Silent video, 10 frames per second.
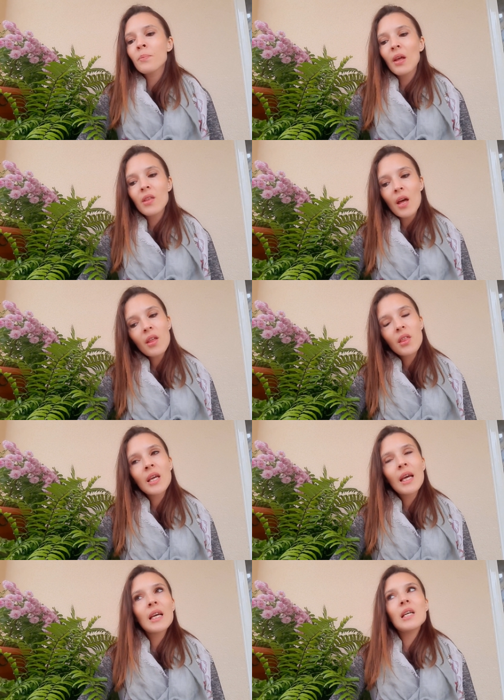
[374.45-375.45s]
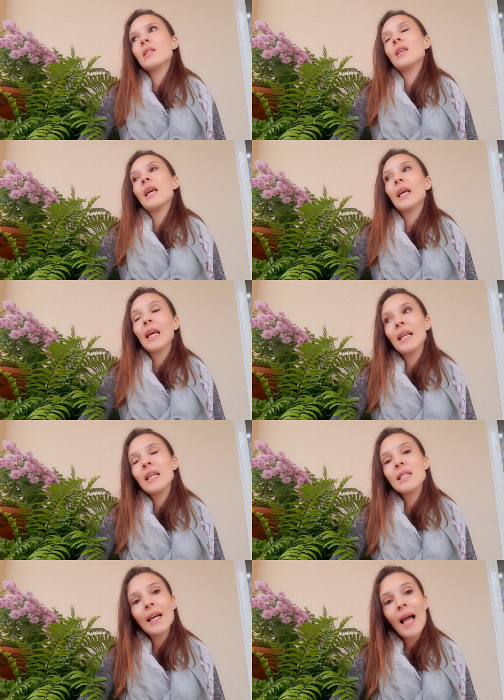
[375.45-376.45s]
The other thing is the
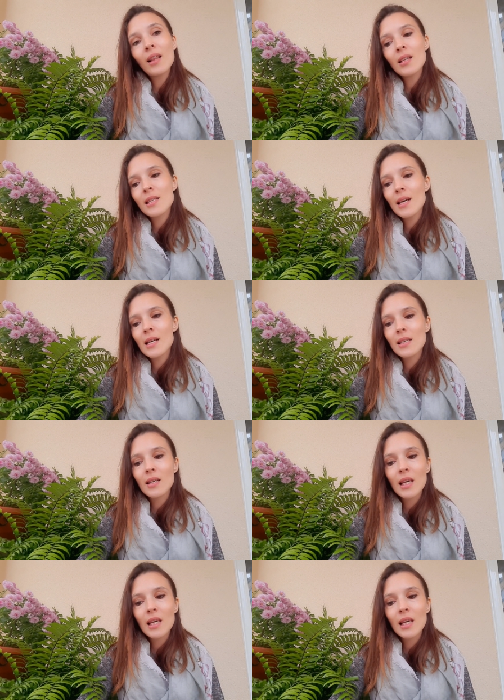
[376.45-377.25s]
kidney dialysis,